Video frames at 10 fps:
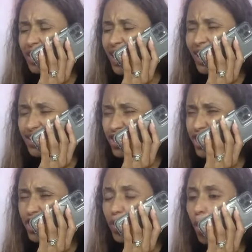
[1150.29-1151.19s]
Not just
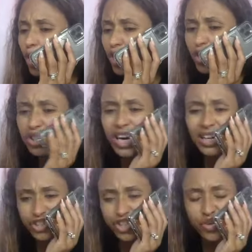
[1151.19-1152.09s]
in word,
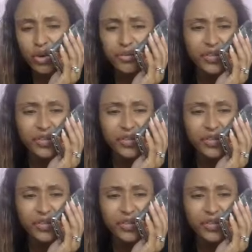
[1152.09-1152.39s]
not just on